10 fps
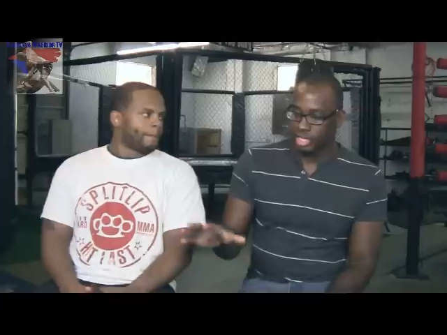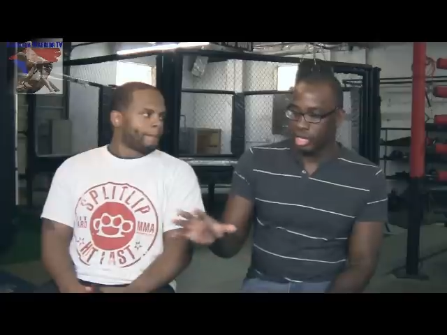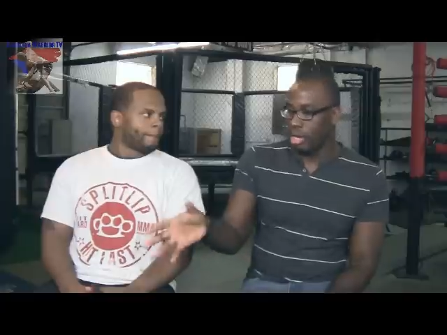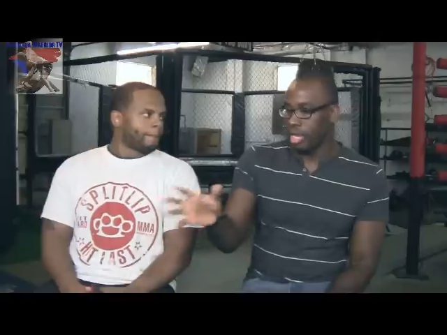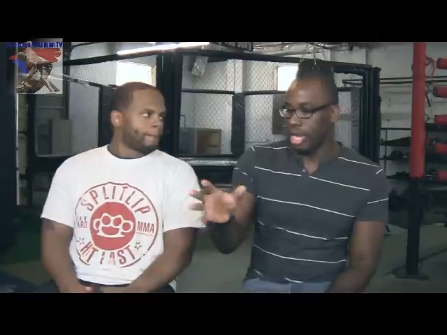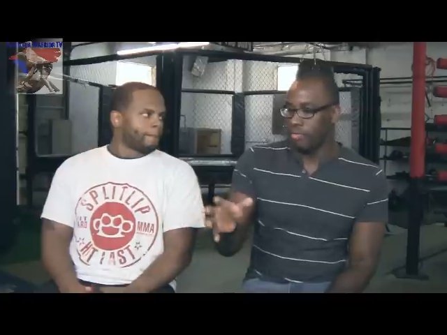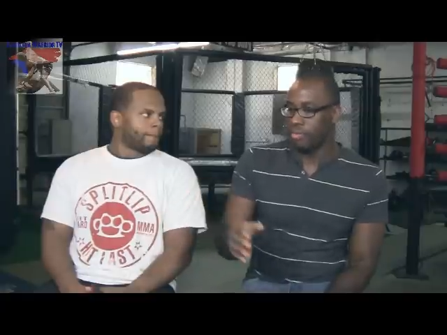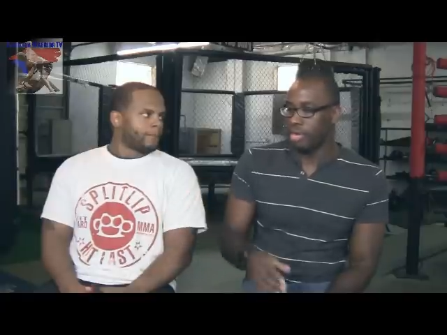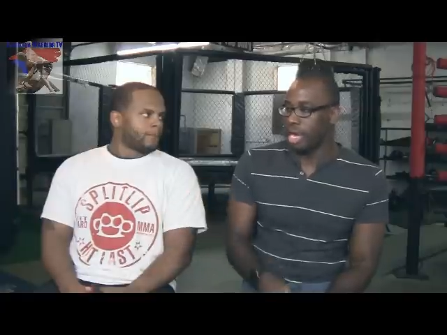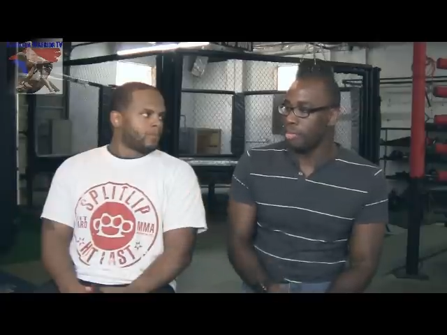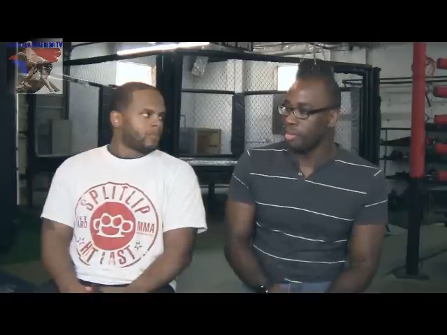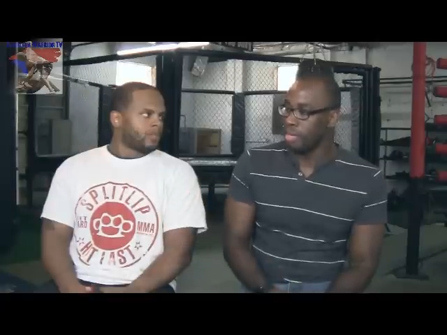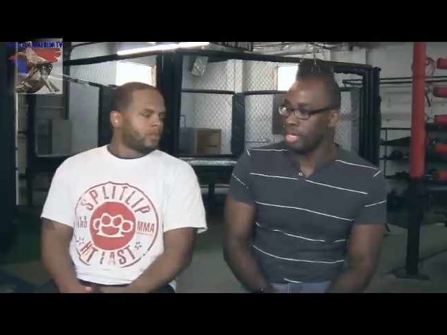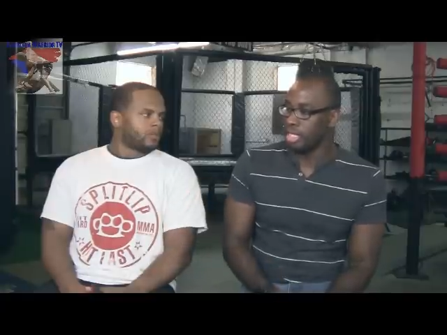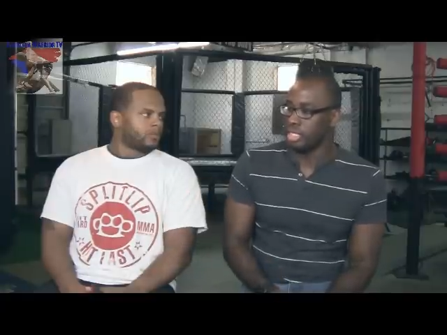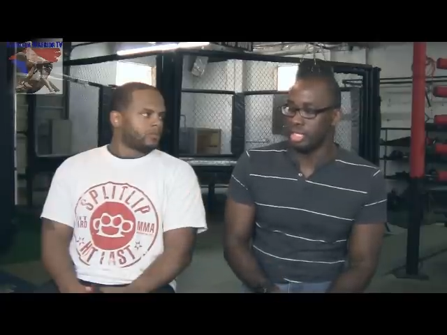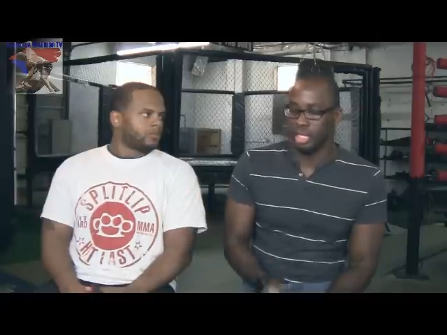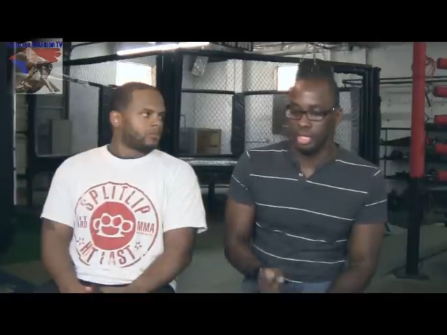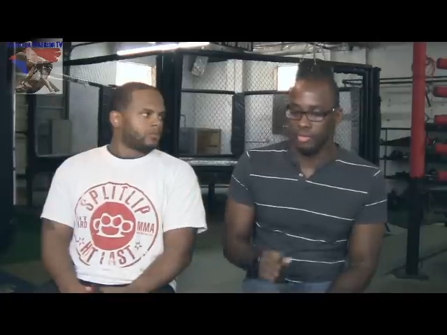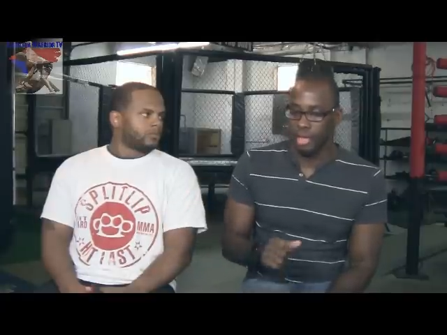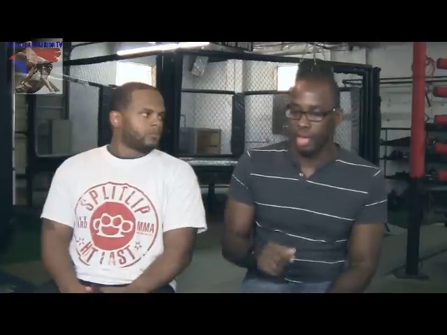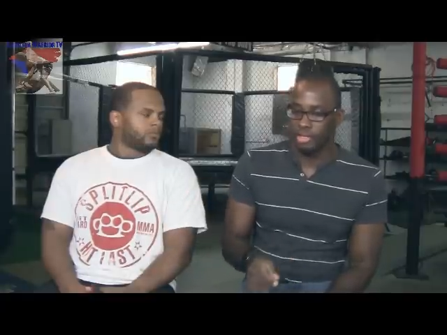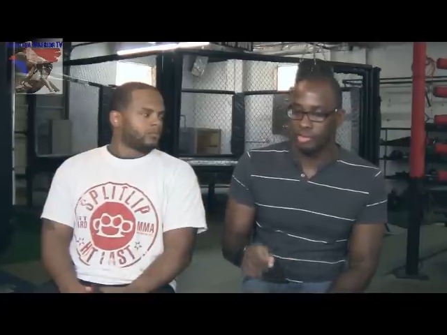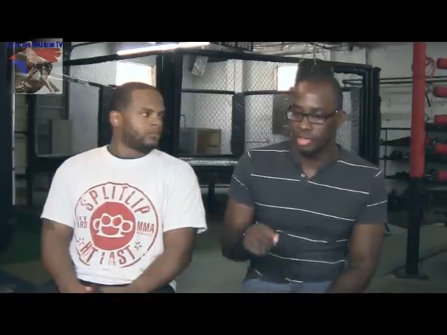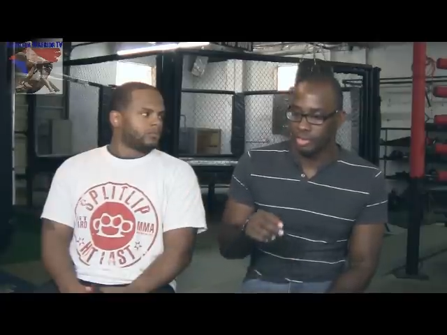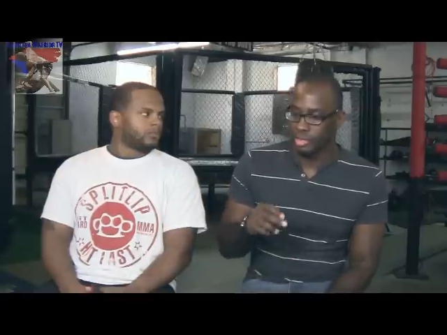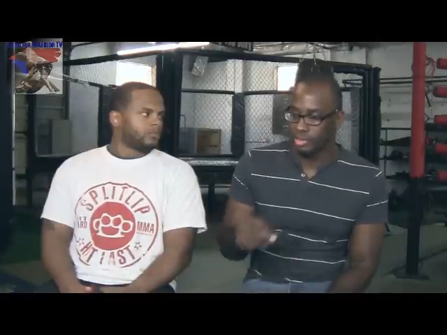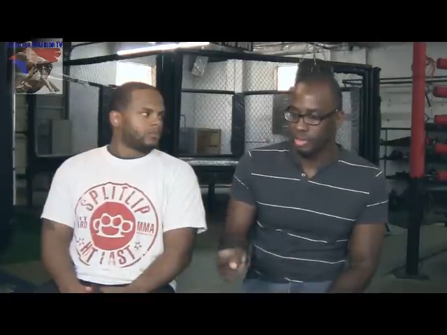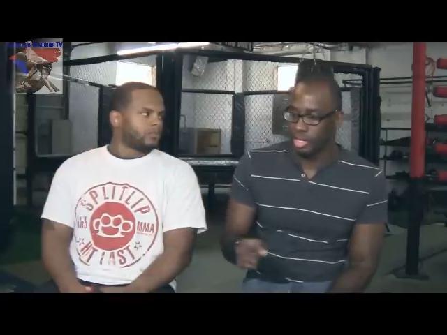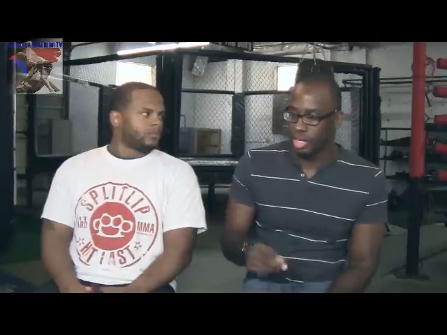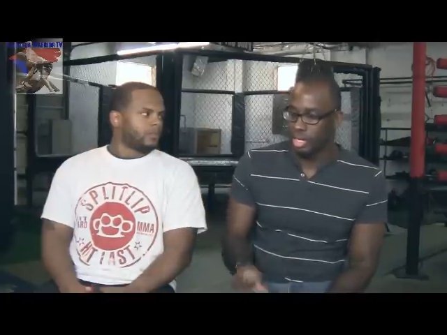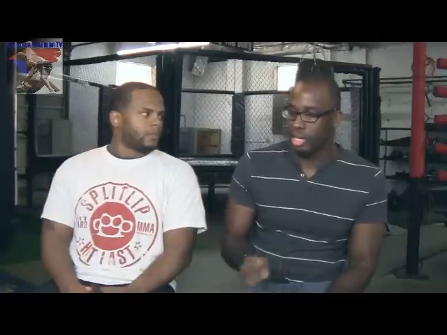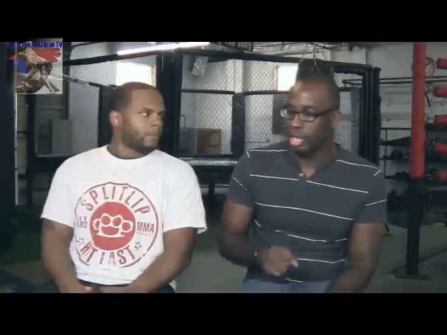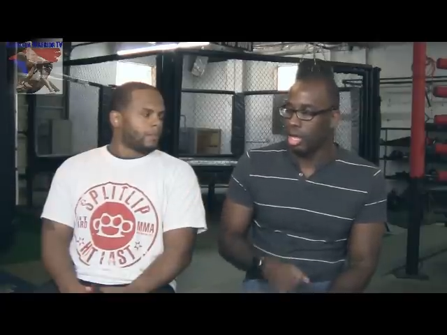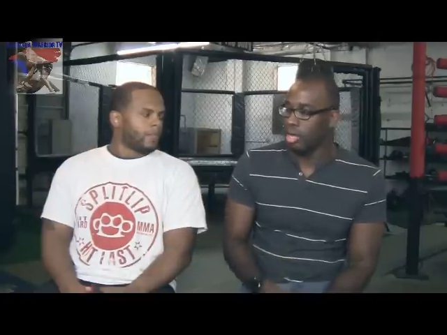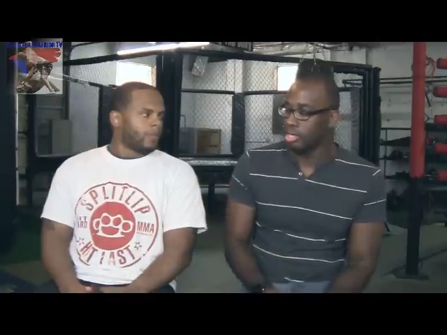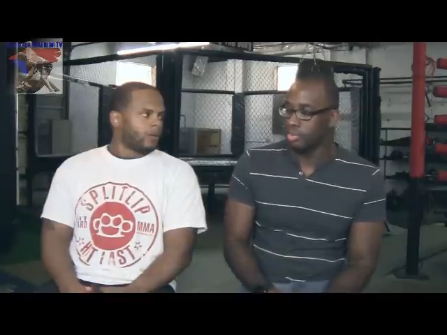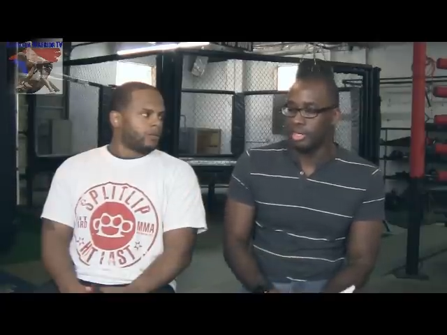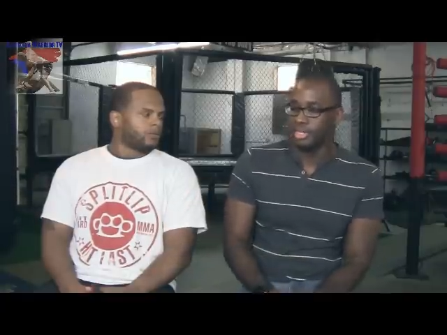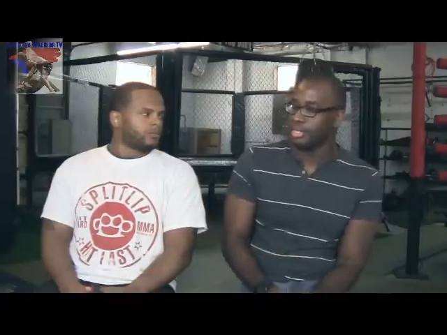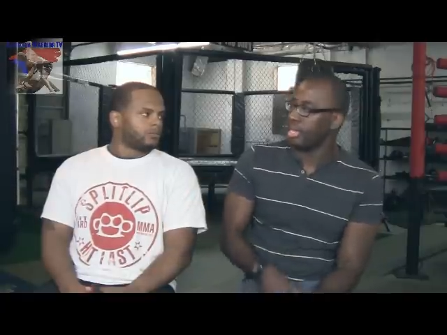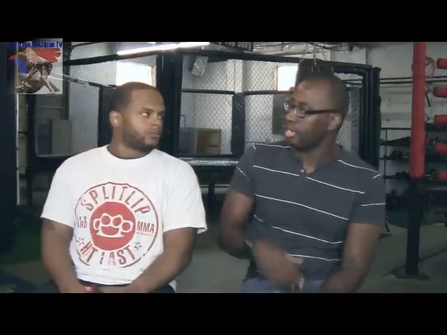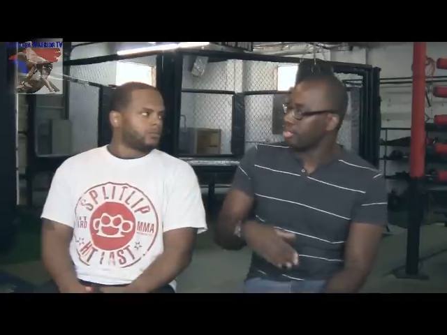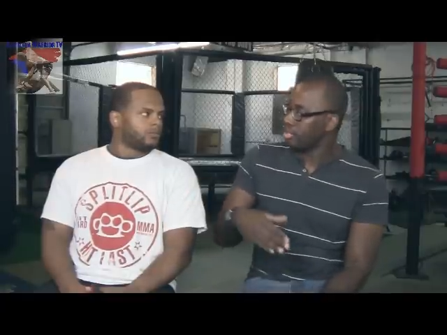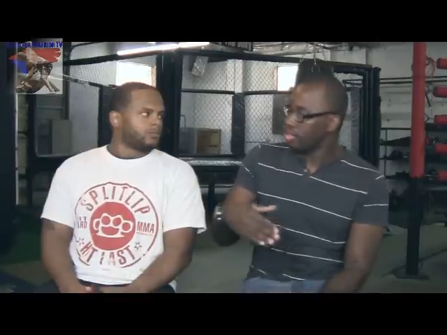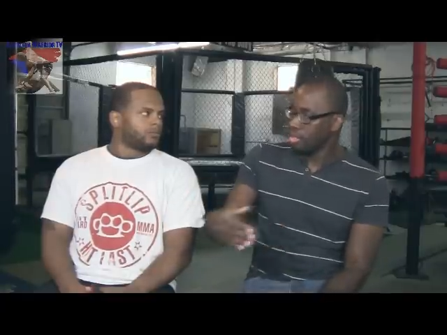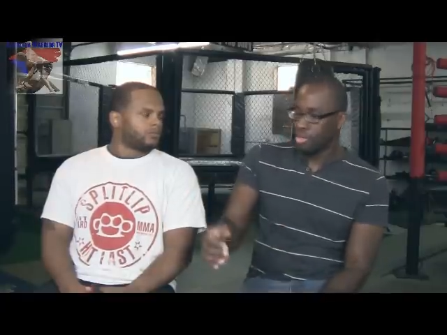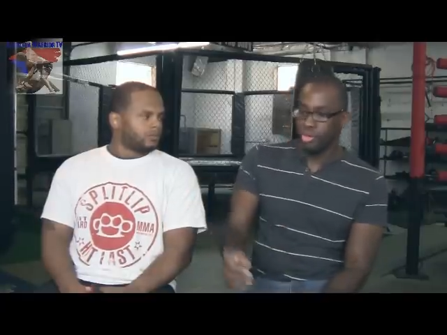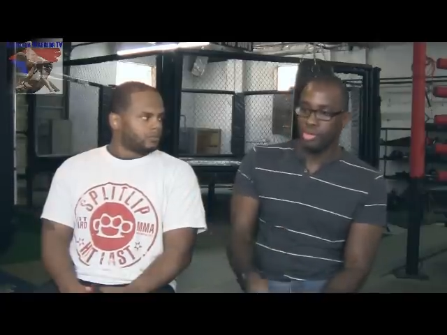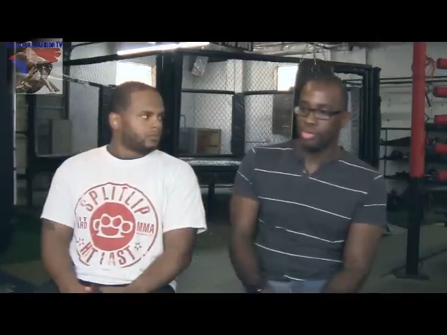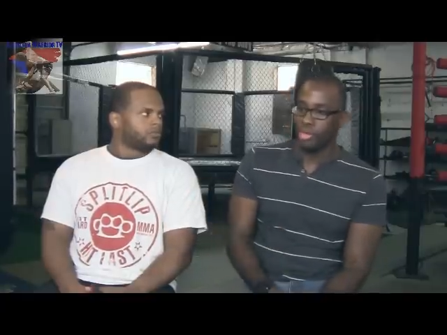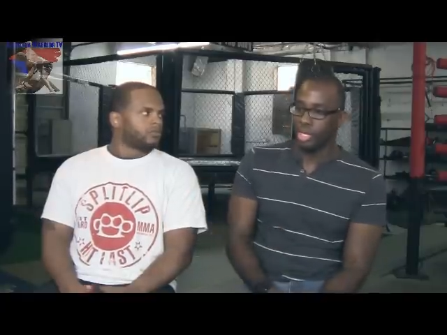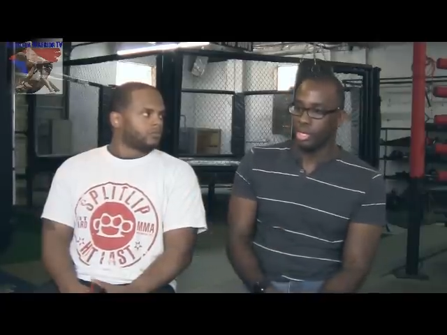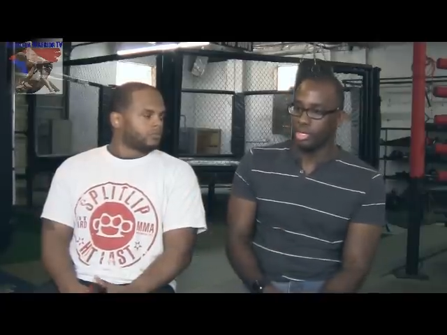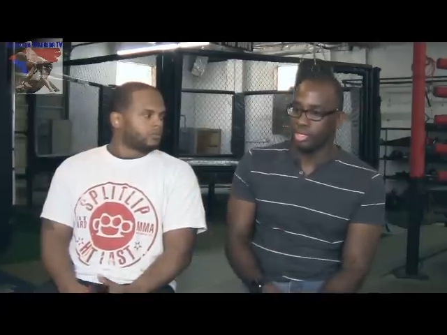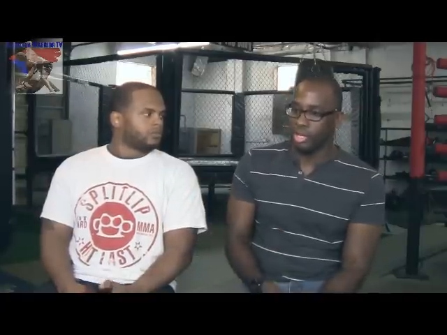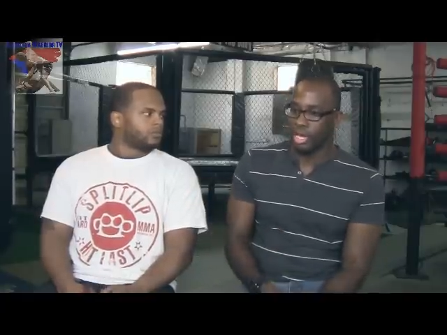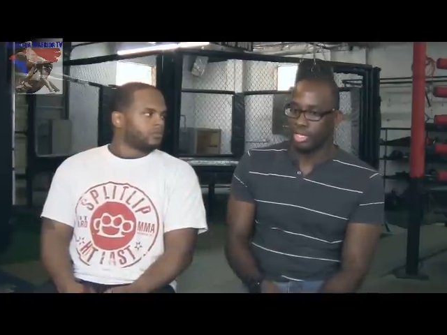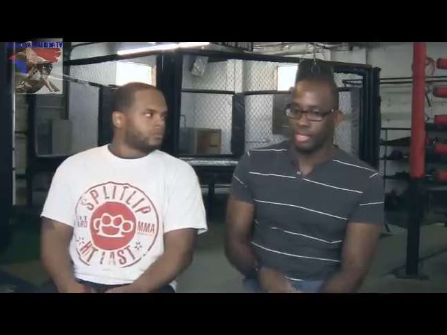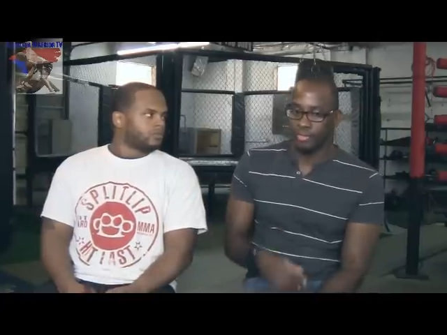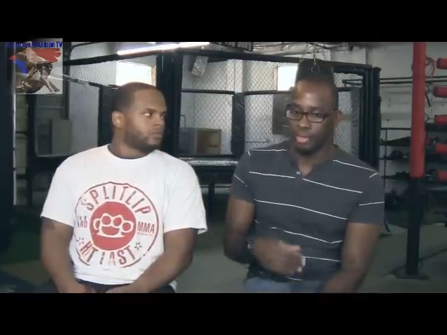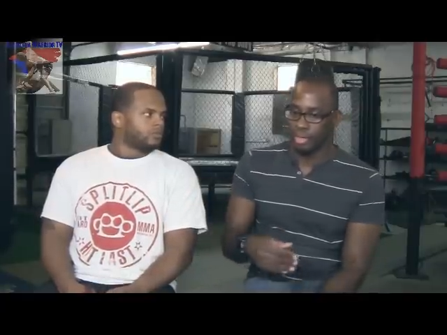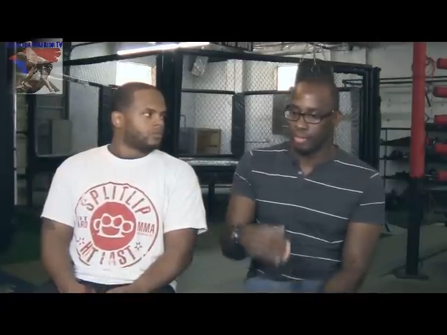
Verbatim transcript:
Speaker 1: guys stalled out for a couple of months that you guys been just been clicking along, especially the last two, three years, you guys have been